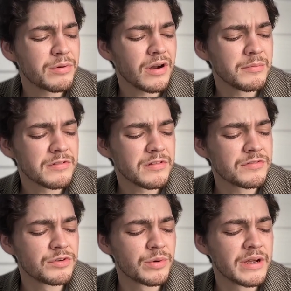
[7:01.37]
promises
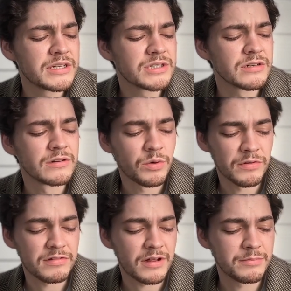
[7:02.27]
duration or
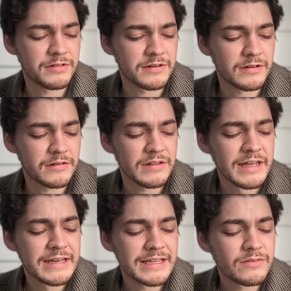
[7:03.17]
substance.
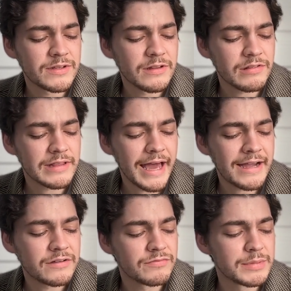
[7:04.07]
Given this
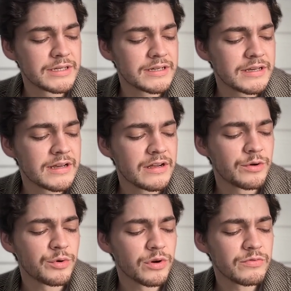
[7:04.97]
lack of being,
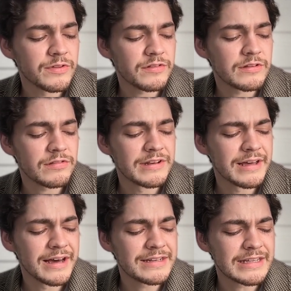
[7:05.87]
nervousness and
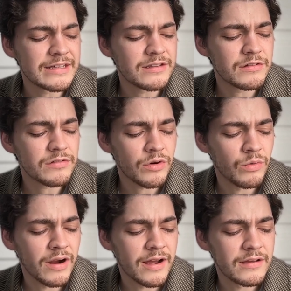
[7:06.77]
unease
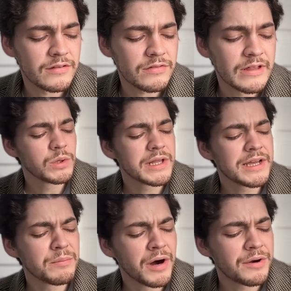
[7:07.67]
arise. The
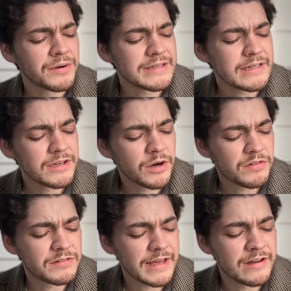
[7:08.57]
late modern ego
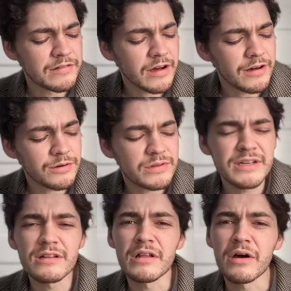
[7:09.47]
stands utterly
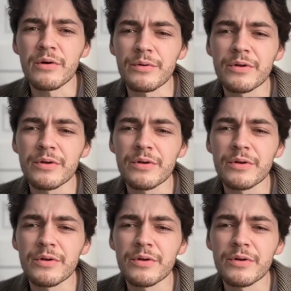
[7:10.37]
alone.